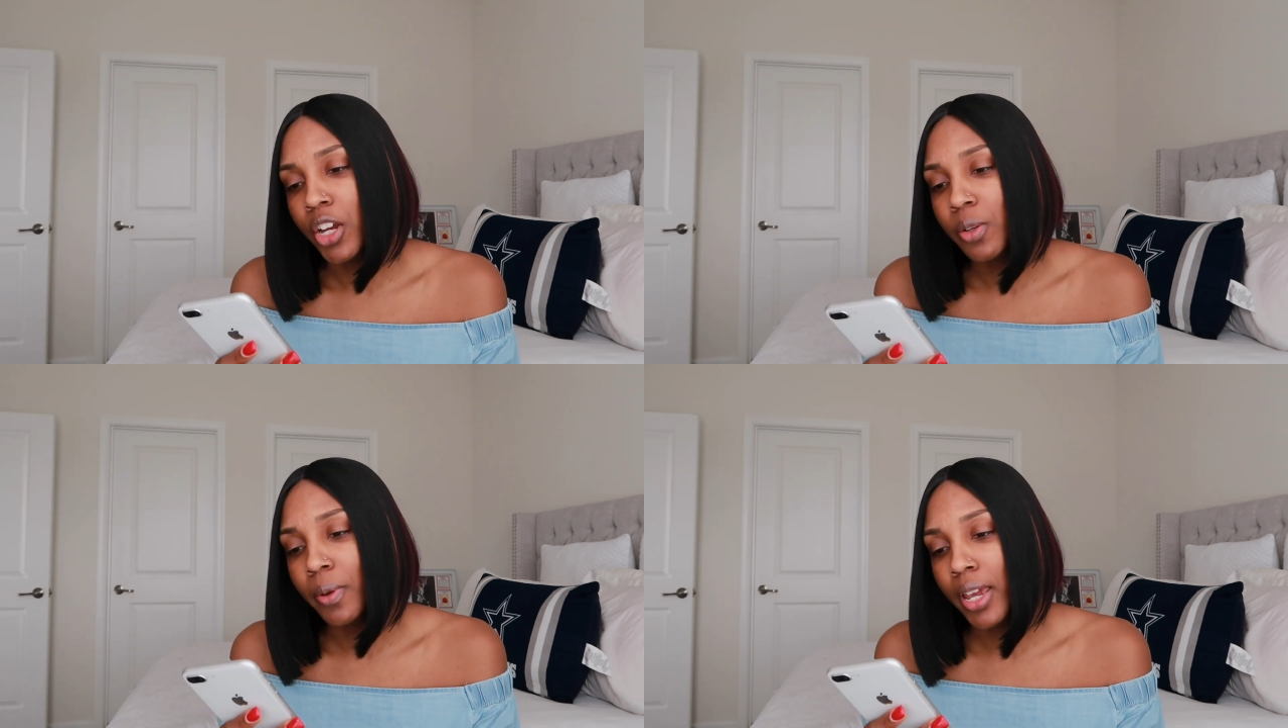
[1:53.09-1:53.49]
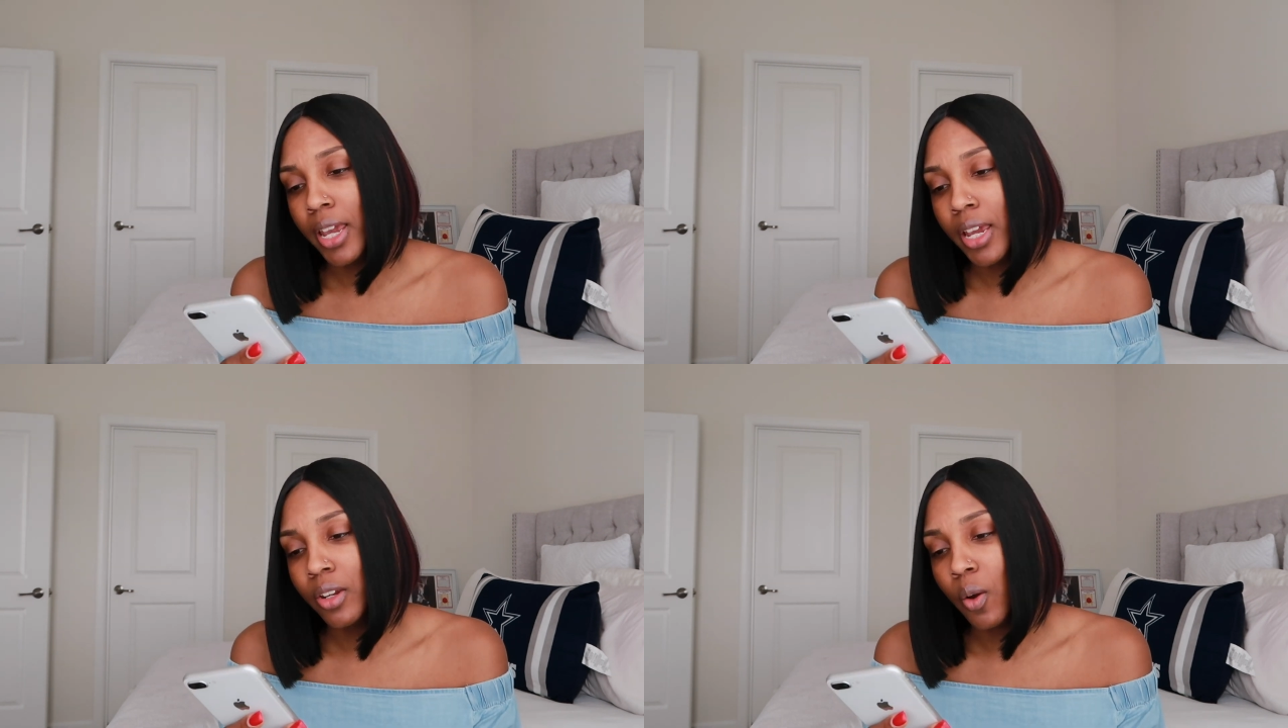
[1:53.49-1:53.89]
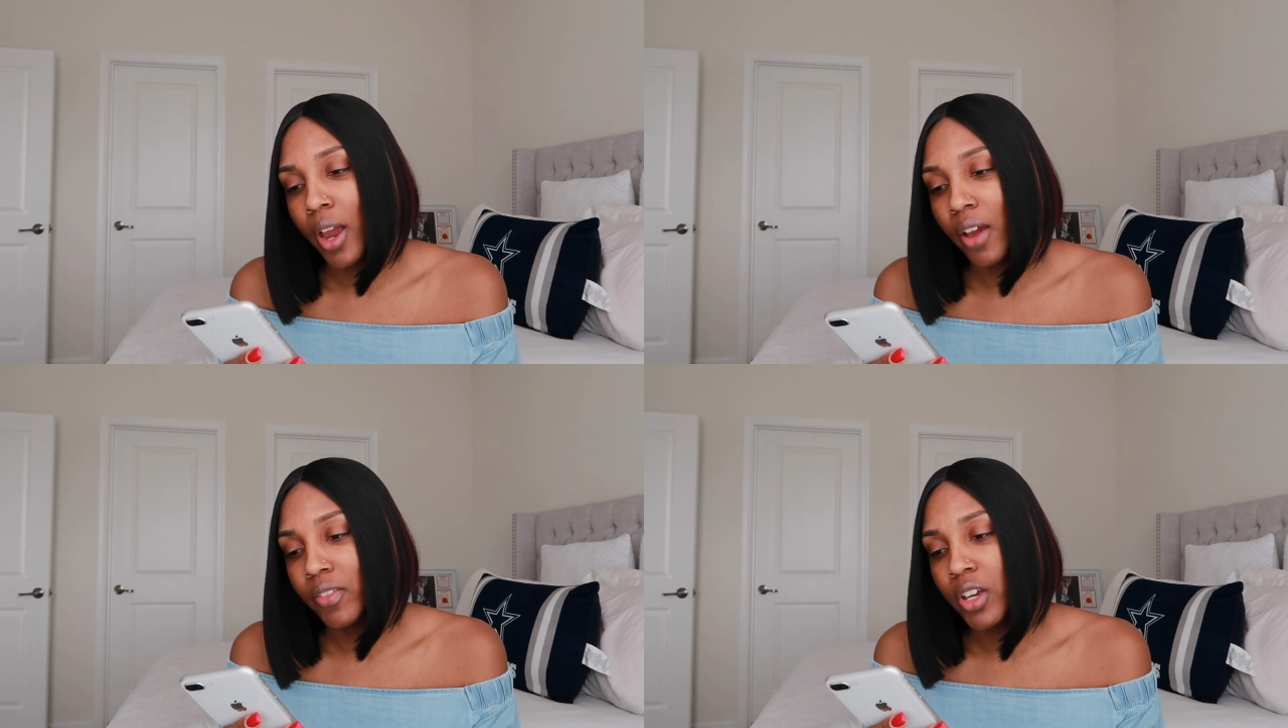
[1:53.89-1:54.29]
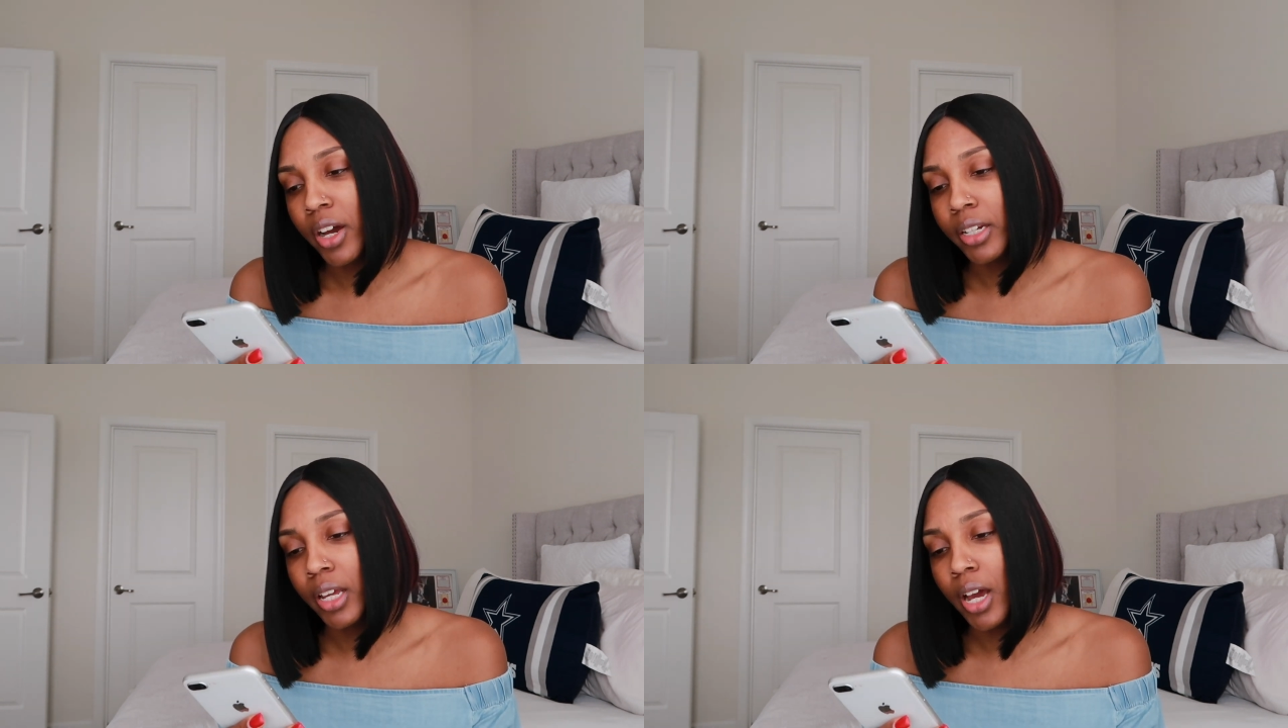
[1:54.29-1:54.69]
Are you in or have you
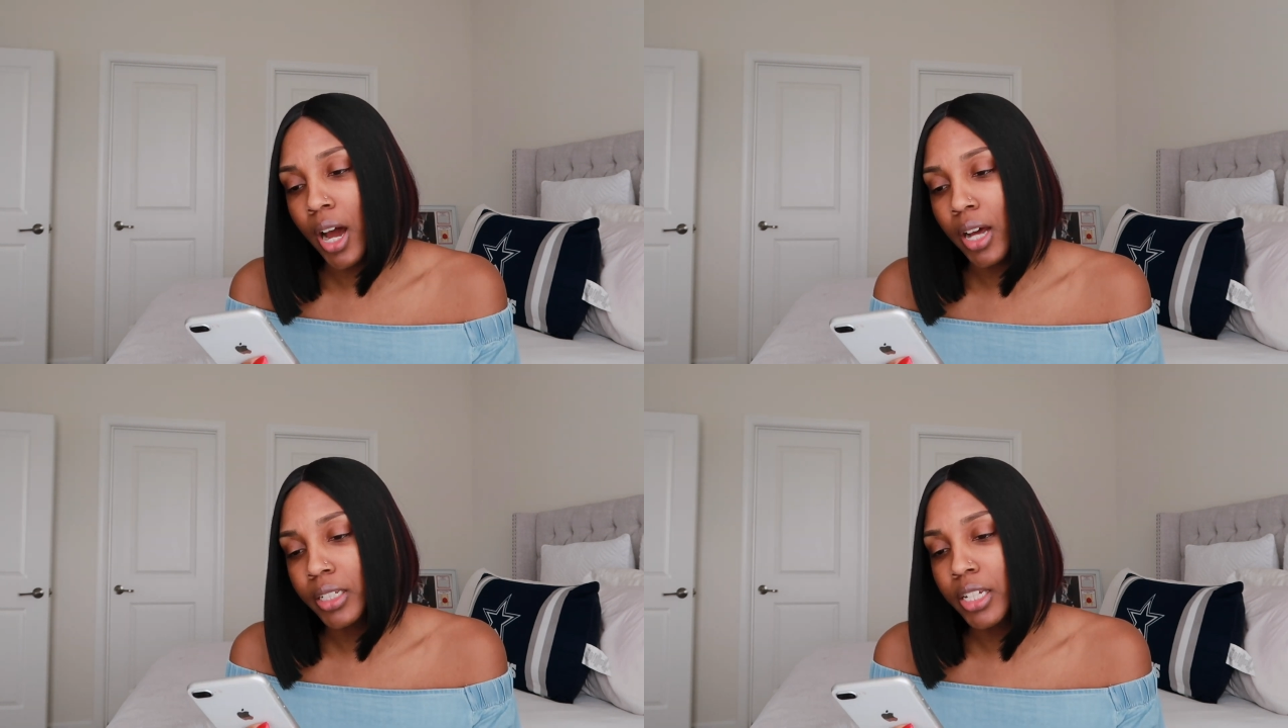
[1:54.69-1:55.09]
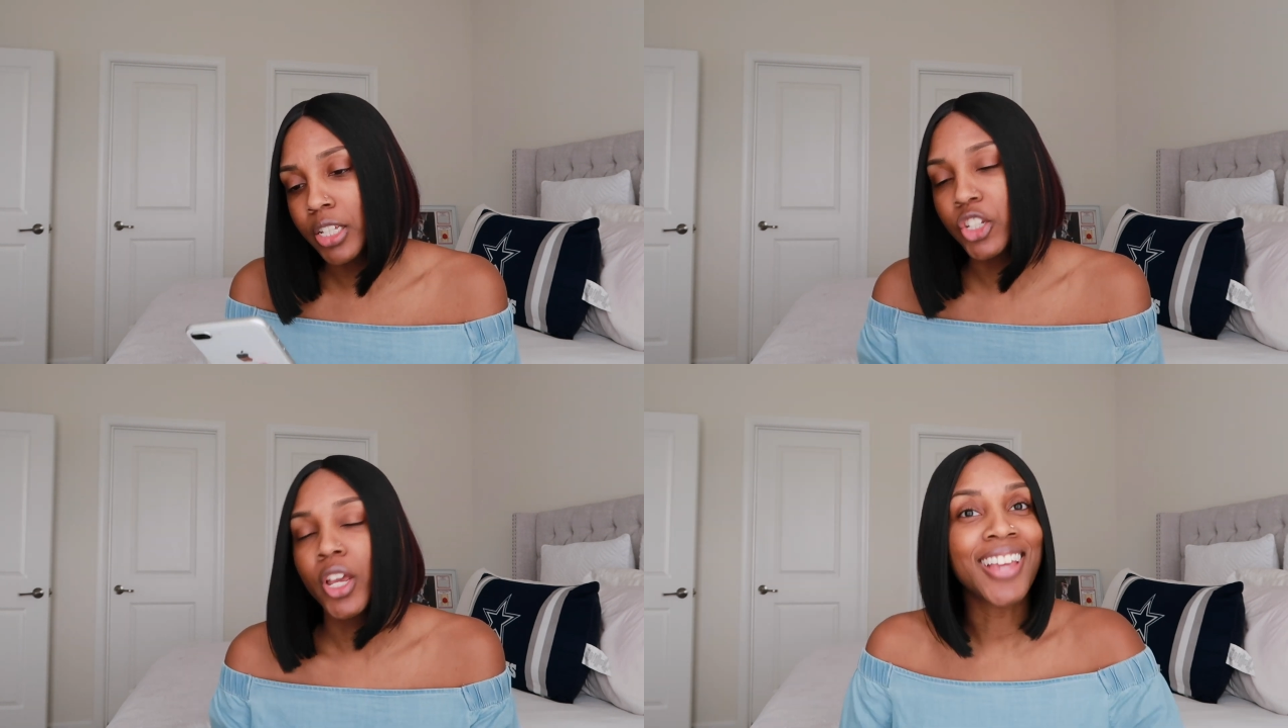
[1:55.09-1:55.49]
gone to college?